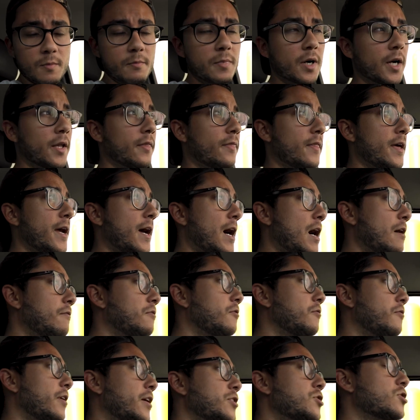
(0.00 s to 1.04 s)
But they have
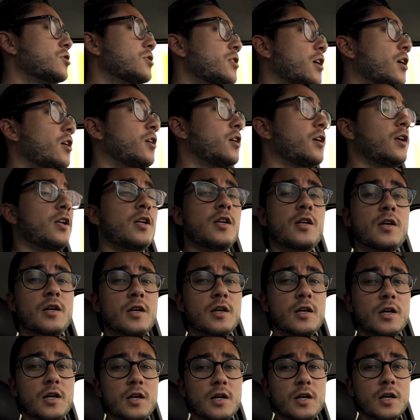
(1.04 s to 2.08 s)
a vegetarian
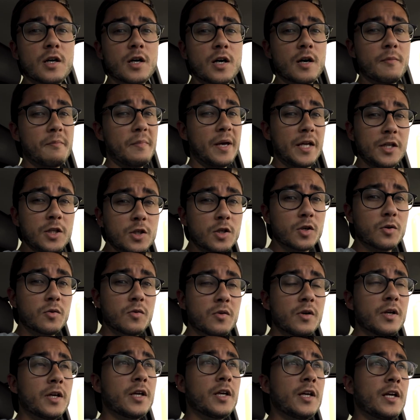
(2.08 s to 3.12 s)
menu,
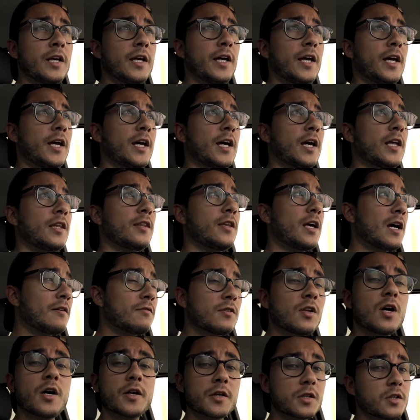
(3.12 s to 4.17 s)
and they have
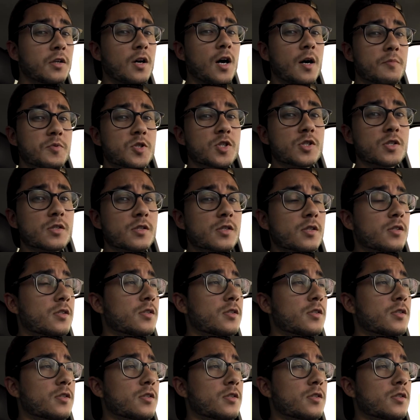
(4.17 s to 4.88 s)
a lot of good options.